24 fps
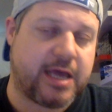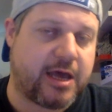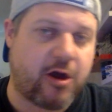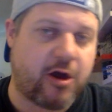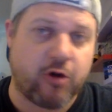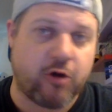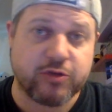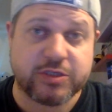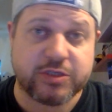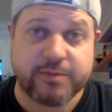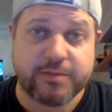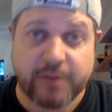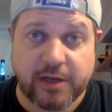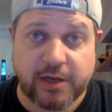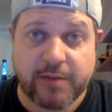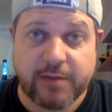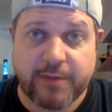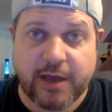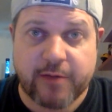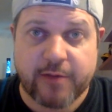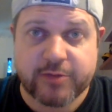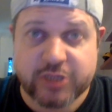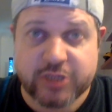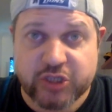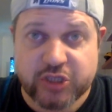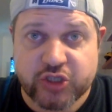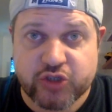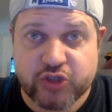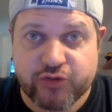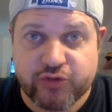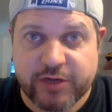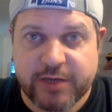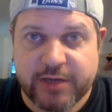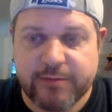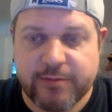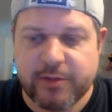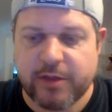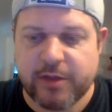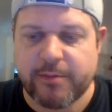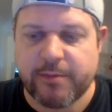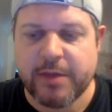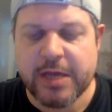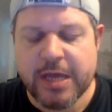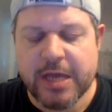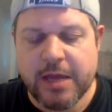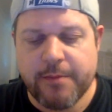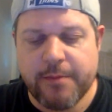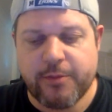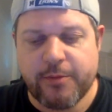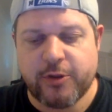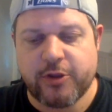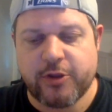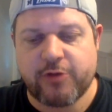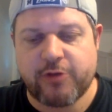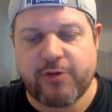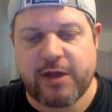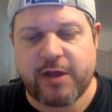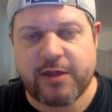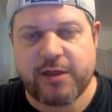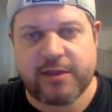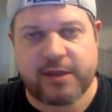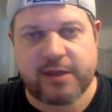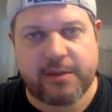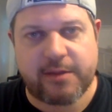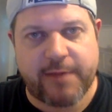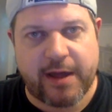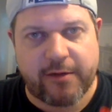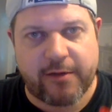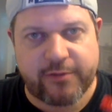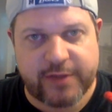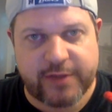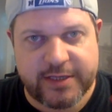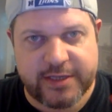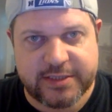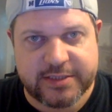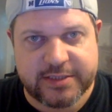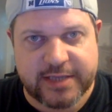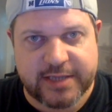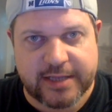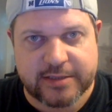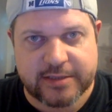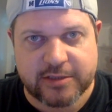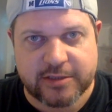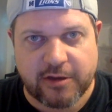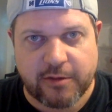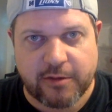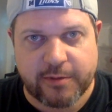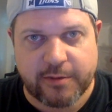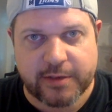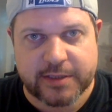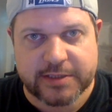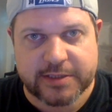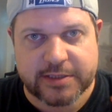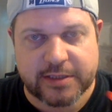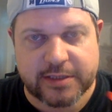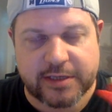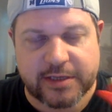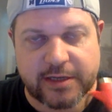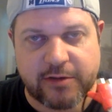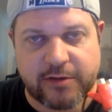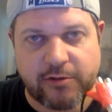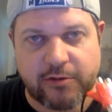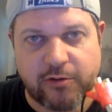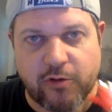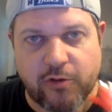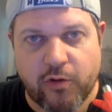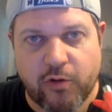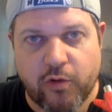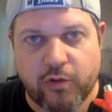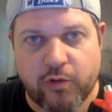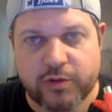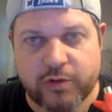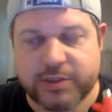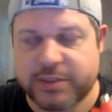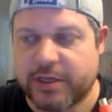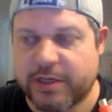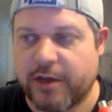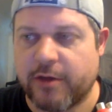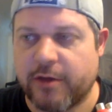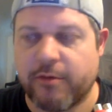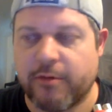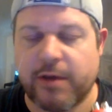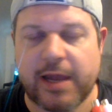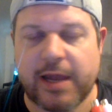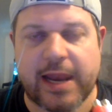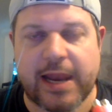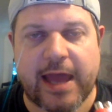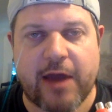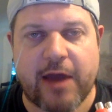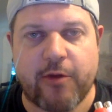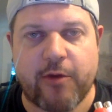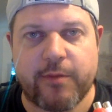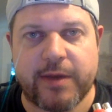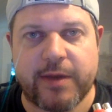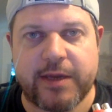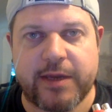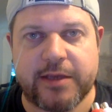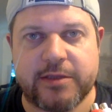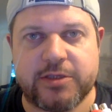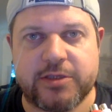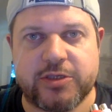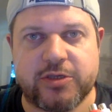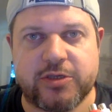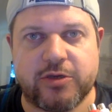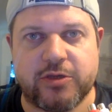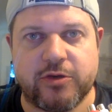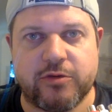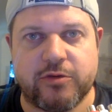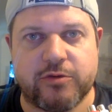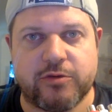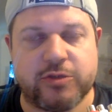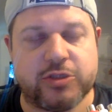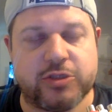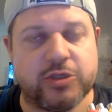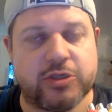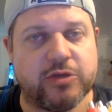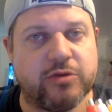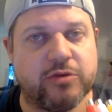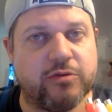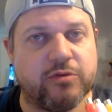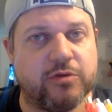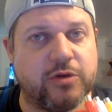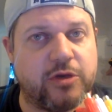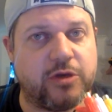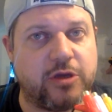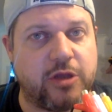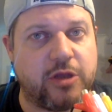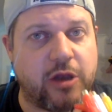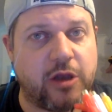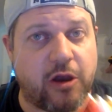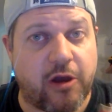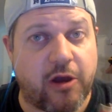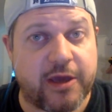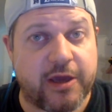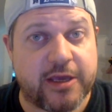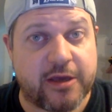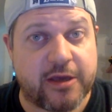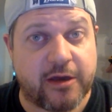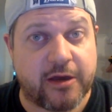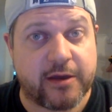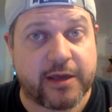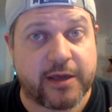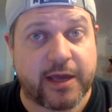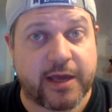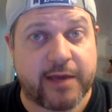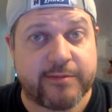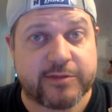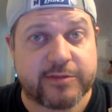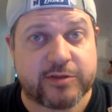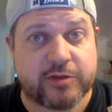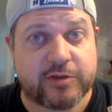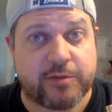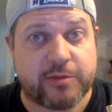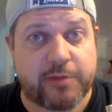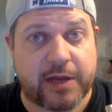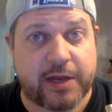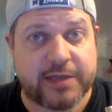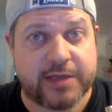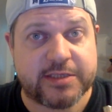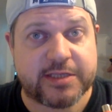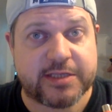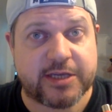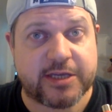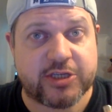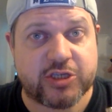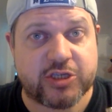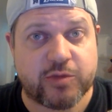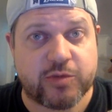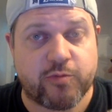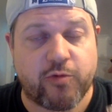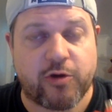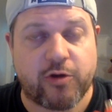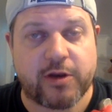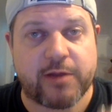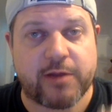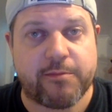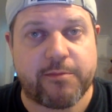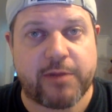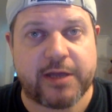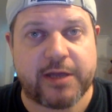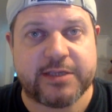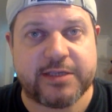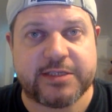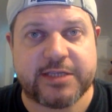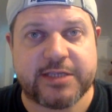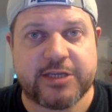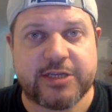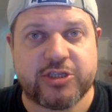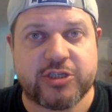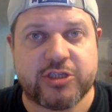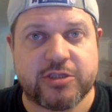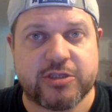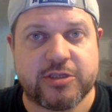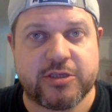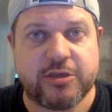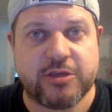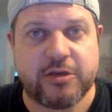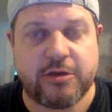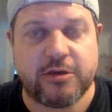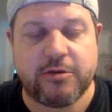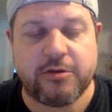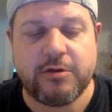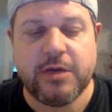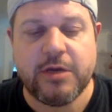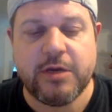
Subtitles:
ultimately be able to stream them. But the great thing about this setup is that it will also allow me to do light gun games on the PlayStation 1 and PlayStation 2,